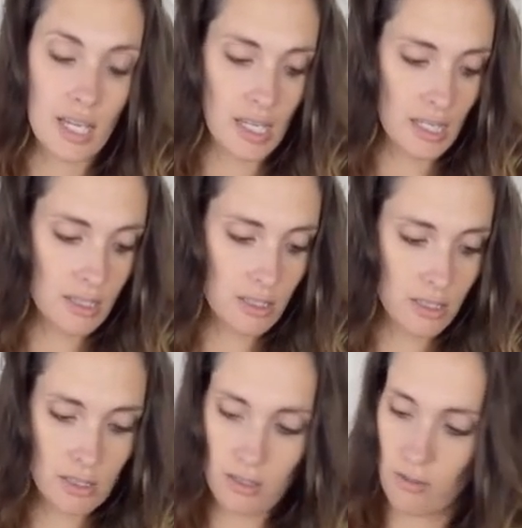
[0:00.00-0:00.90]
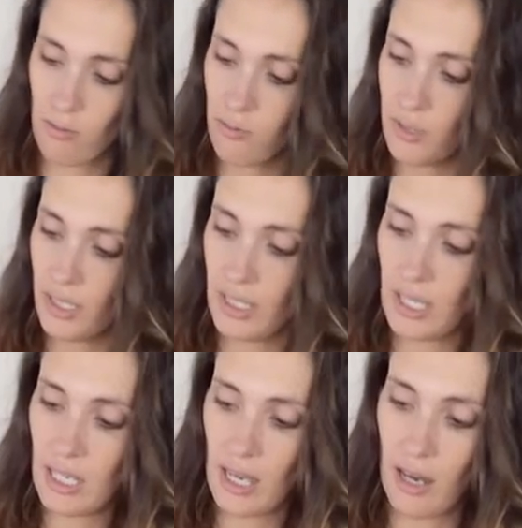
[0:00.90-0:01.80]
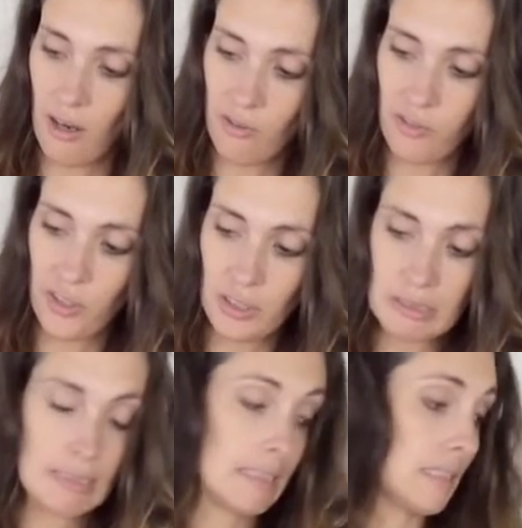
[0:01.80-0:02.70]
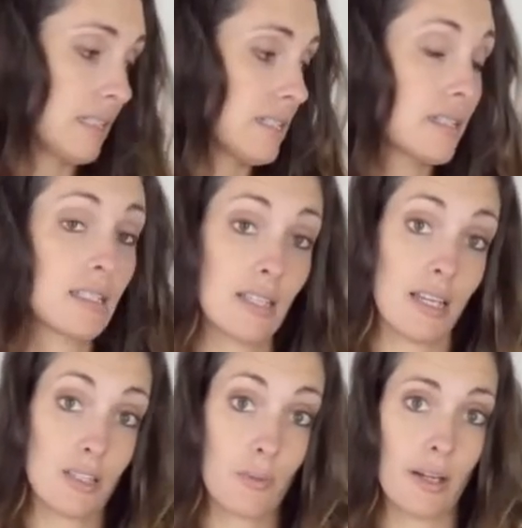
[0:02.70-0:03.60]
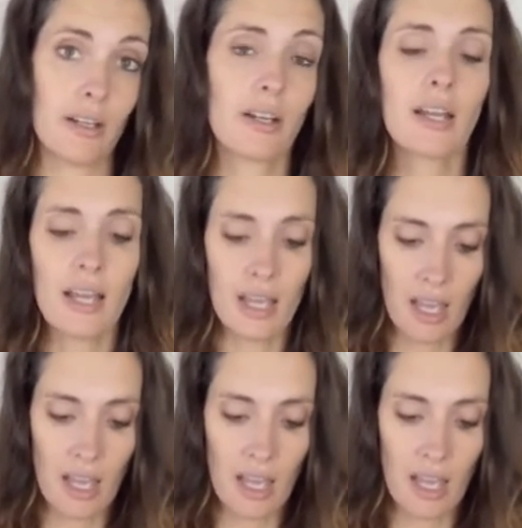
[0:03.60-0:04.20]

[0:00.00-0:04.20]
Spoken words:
it's really helpful, at least it tastes better,